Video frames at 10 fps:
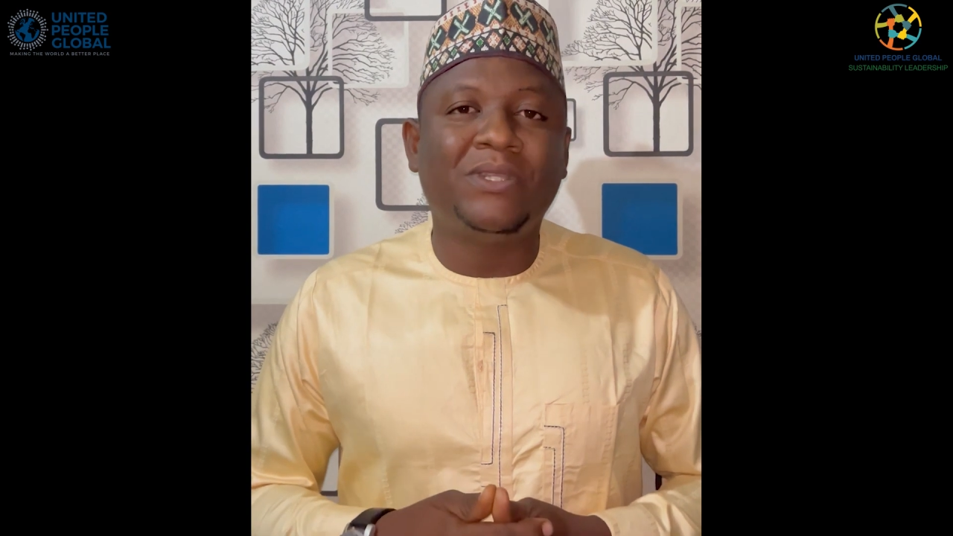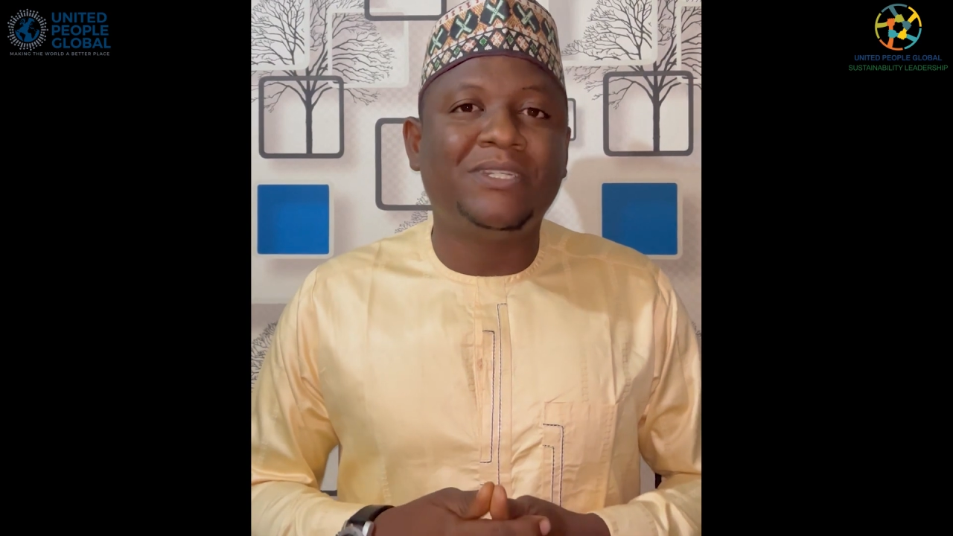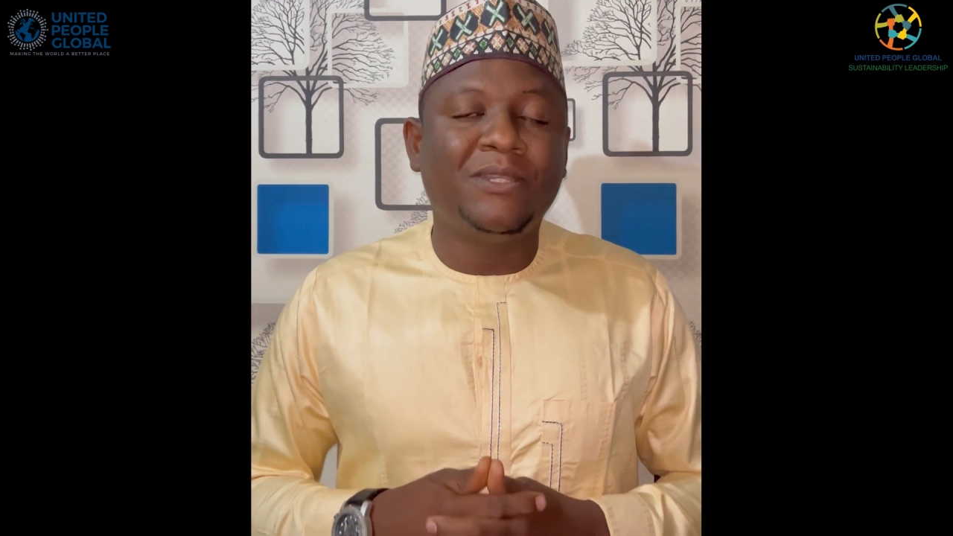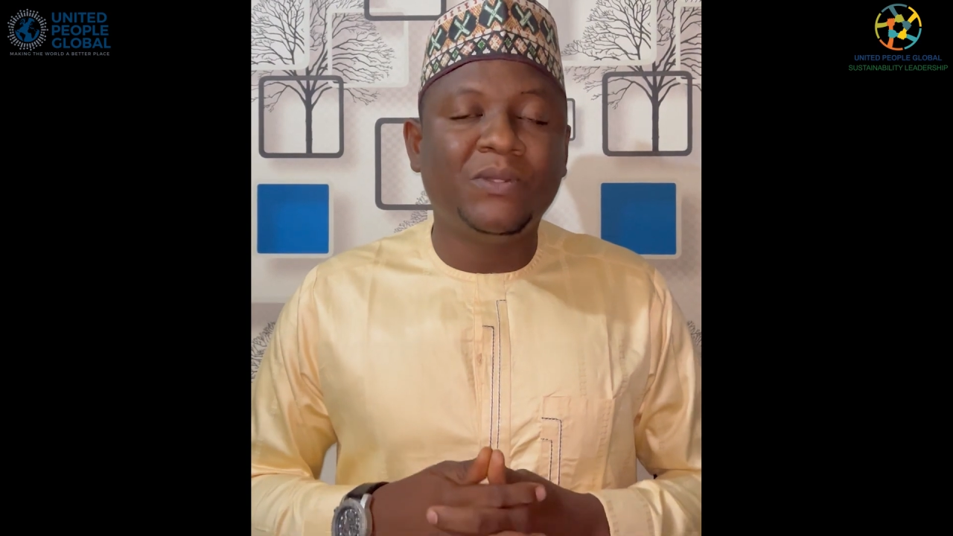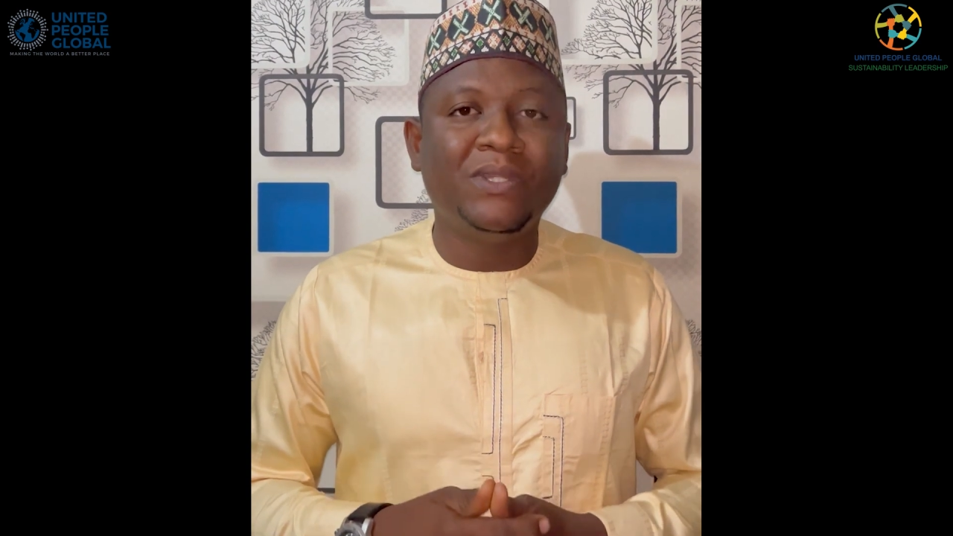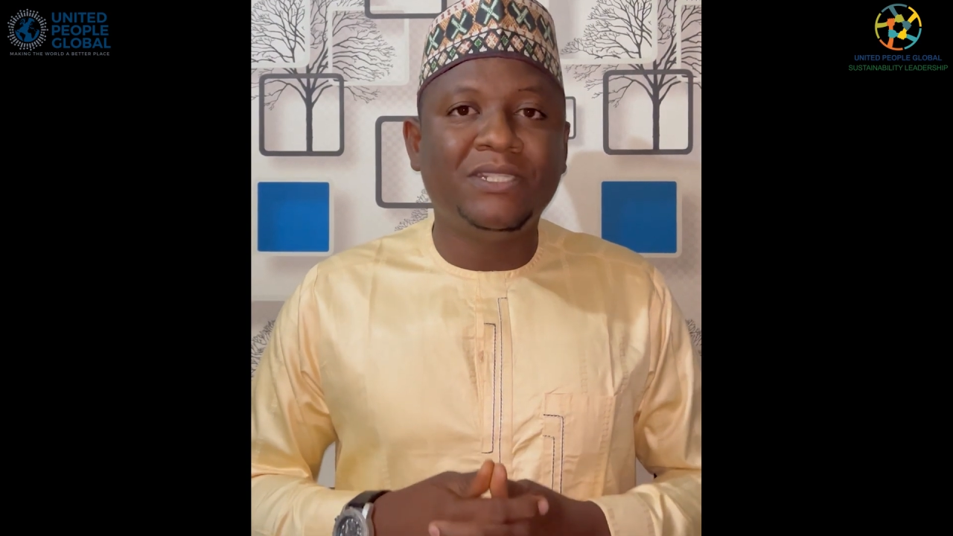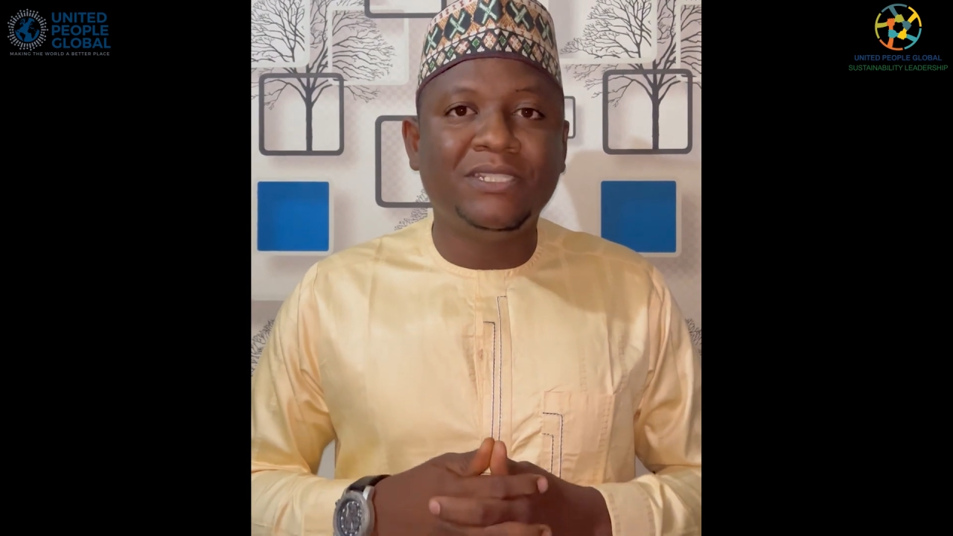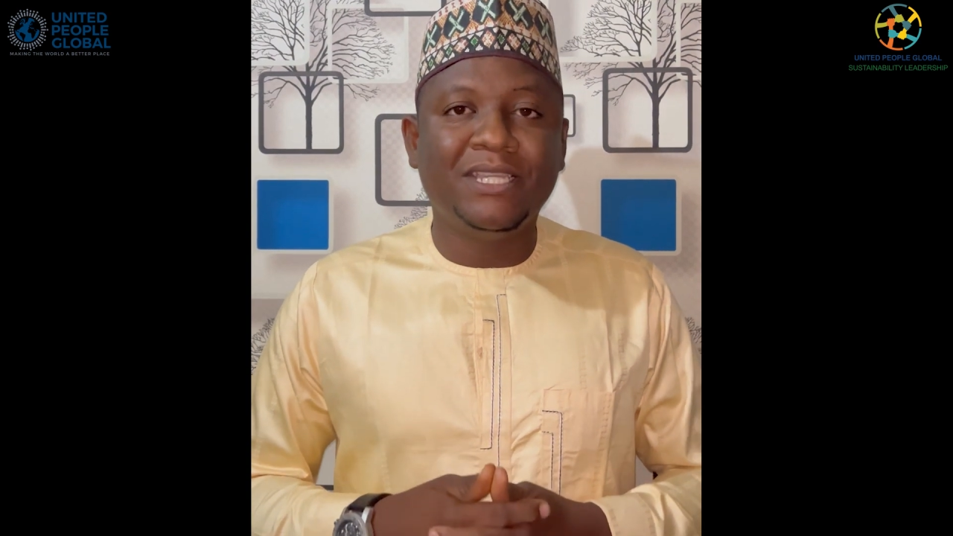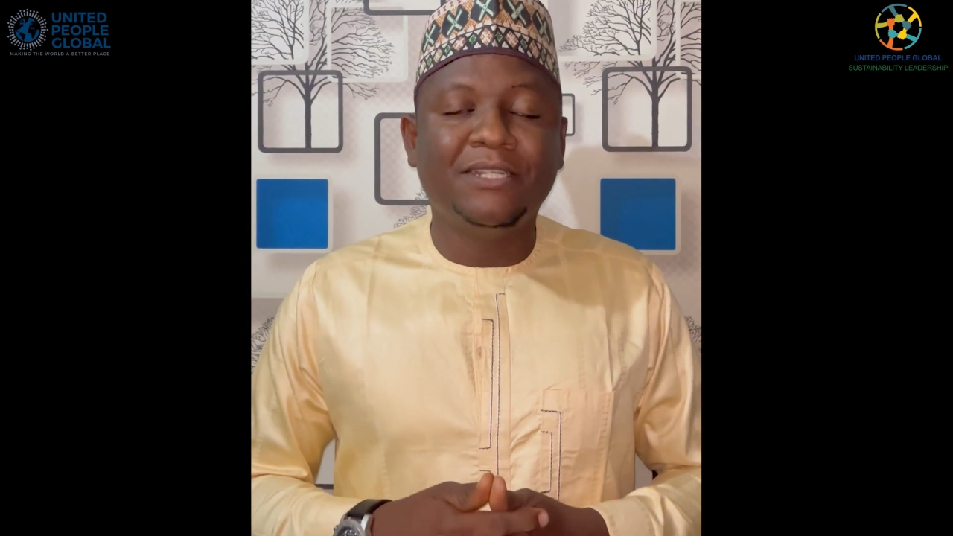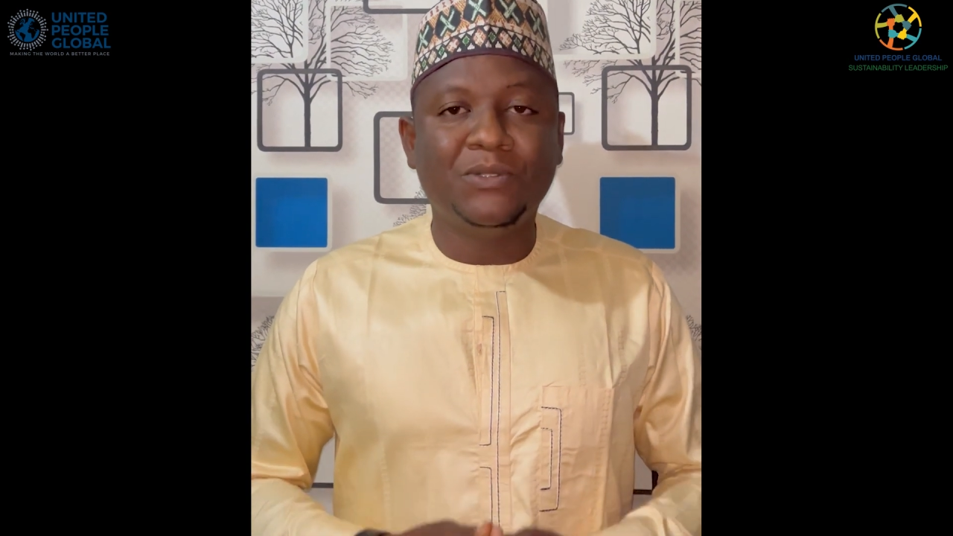on the
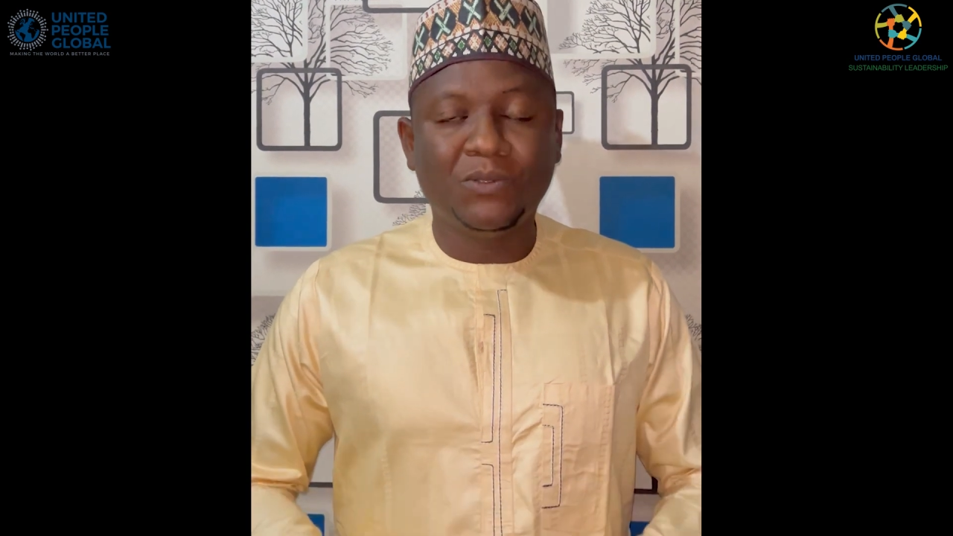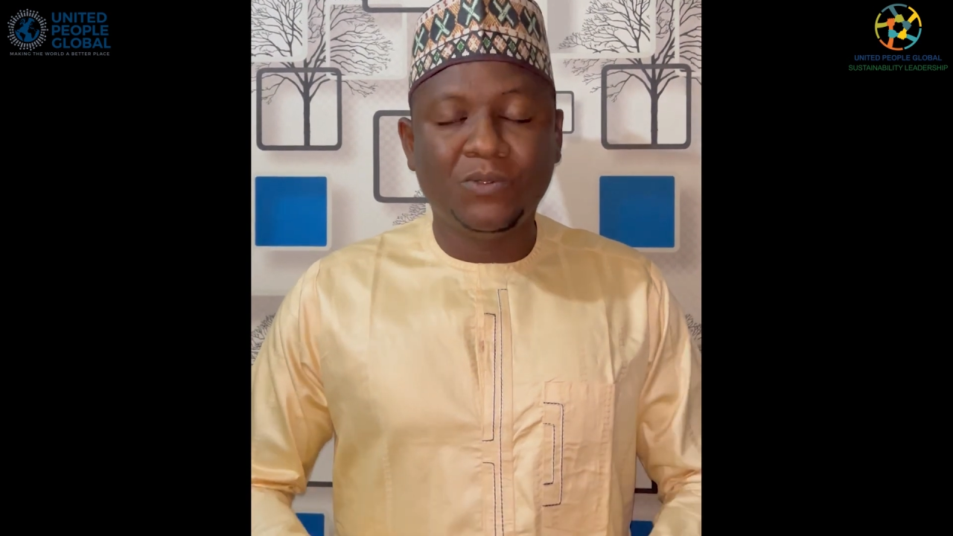knowledge gained to